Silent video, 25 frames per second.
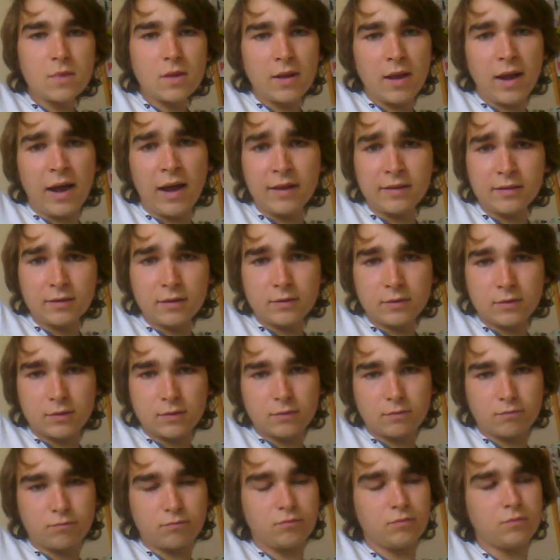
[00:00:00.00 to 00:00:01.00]
and it
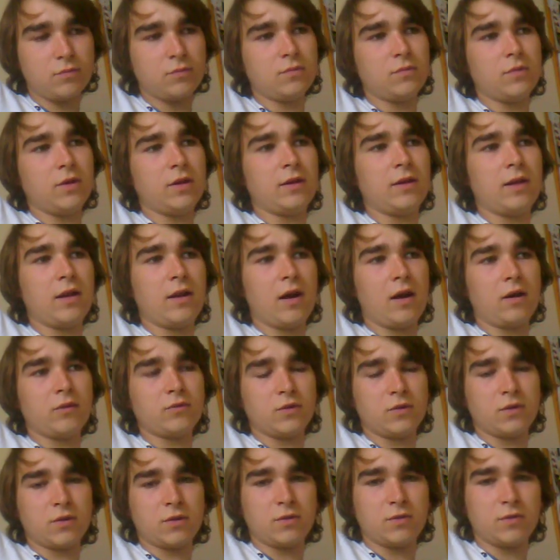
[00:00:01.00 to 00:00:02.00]
allows
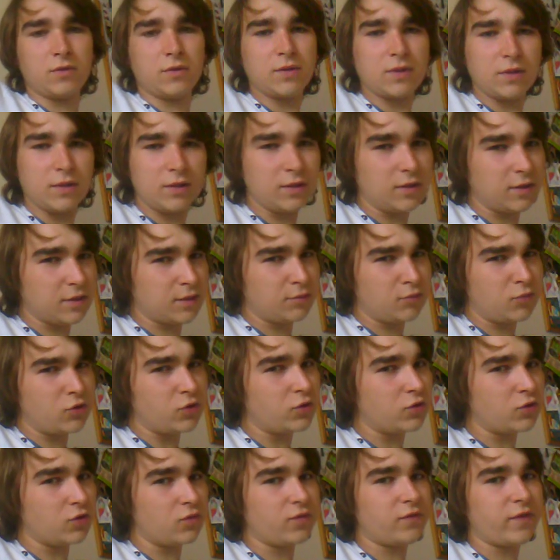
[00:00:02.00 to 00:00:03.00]
us to see the
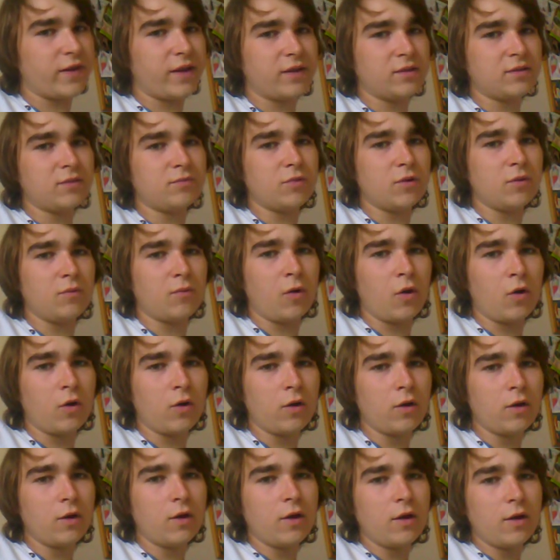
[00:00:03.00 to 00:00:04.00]
spiritual things a bit more.
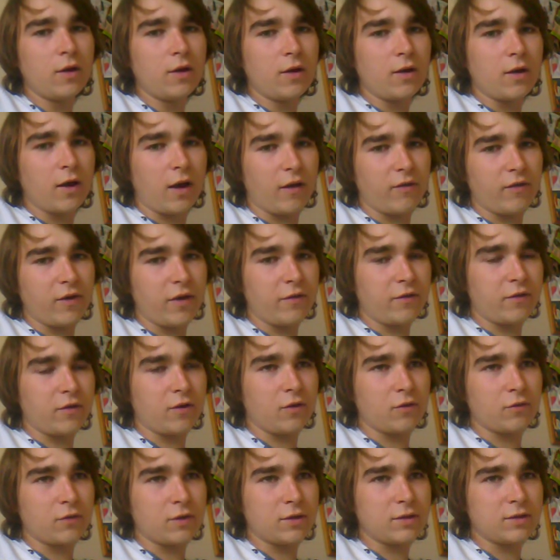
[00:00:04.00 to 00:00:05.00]
Have you ever
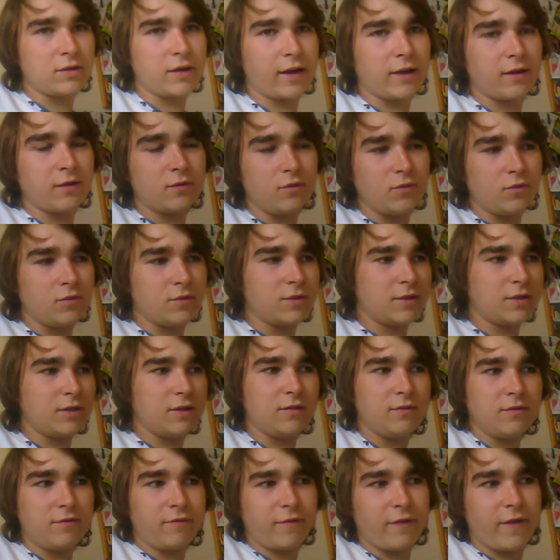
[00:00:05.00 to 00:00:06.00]
noticed, like, you
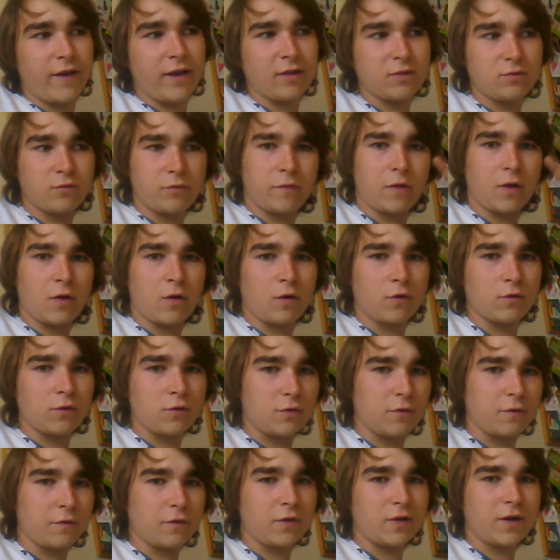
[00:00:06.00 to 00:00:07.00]
see things with the corner
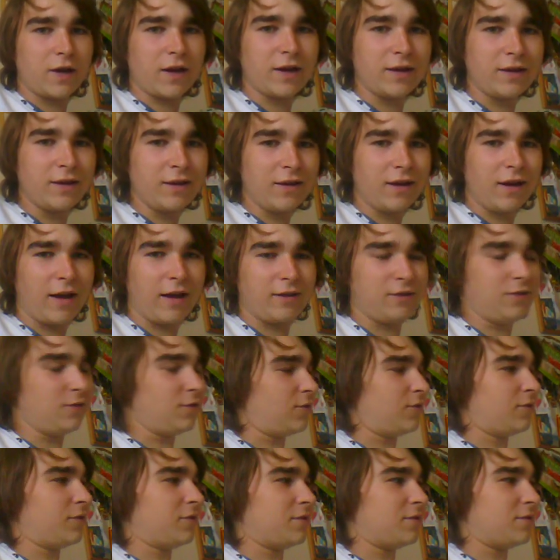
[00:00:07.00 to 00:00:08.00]
of your eye and you
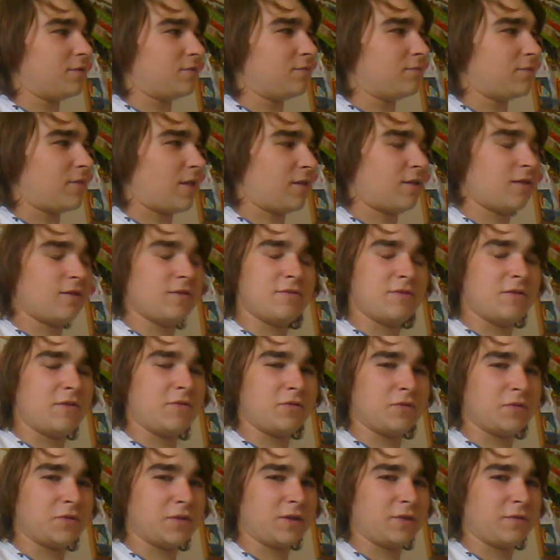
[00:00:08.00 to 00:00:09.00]
look and
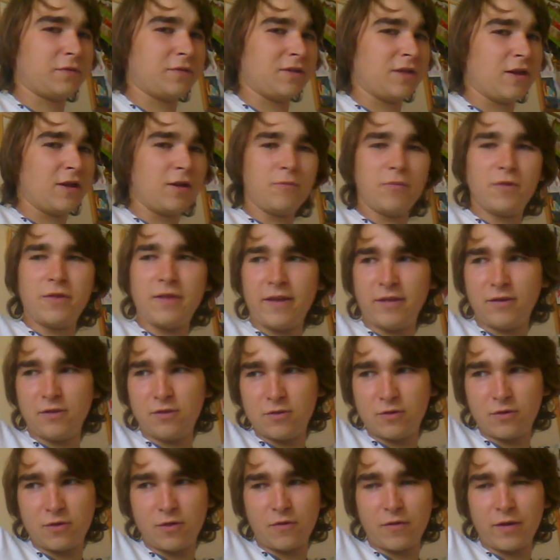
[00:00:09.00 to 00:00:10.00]
there's nothing there, but then you
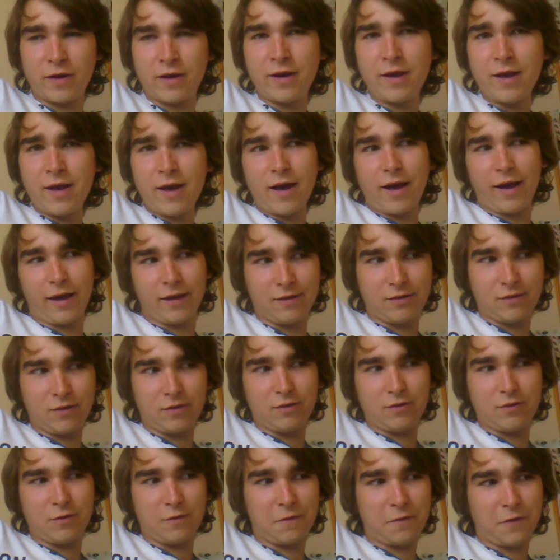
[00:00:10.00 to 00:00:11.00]
look away and
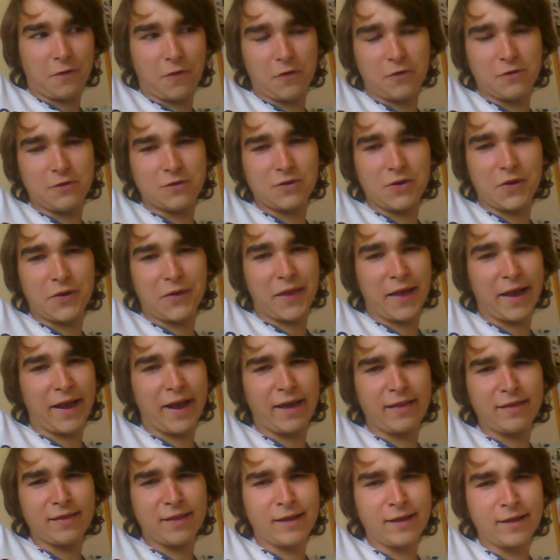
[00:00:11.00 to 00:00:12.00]
you thought you saw it
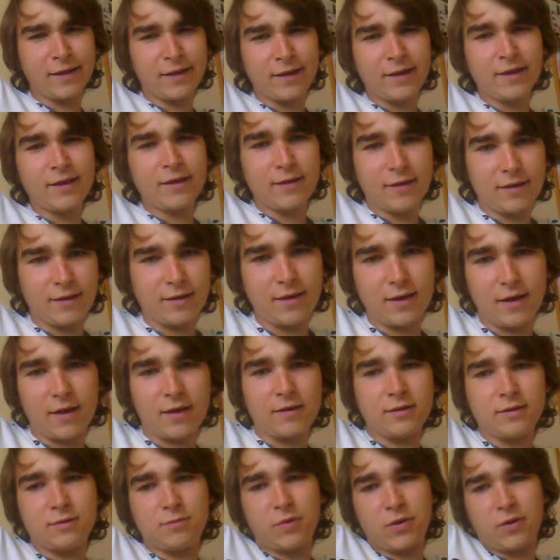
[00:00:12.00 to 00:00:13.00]
again? Yeah,
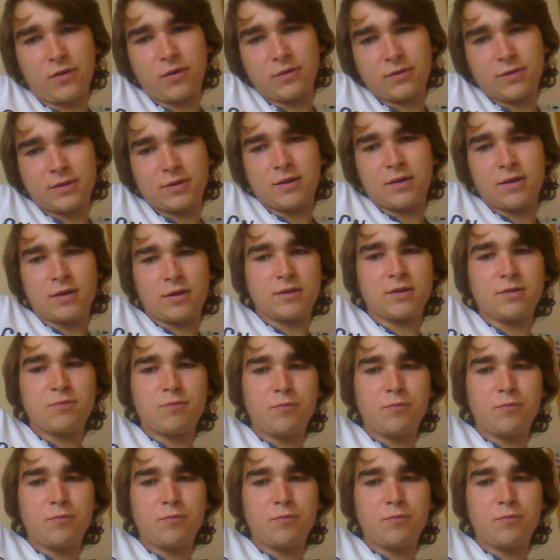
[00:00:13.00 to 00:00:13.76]
it's because the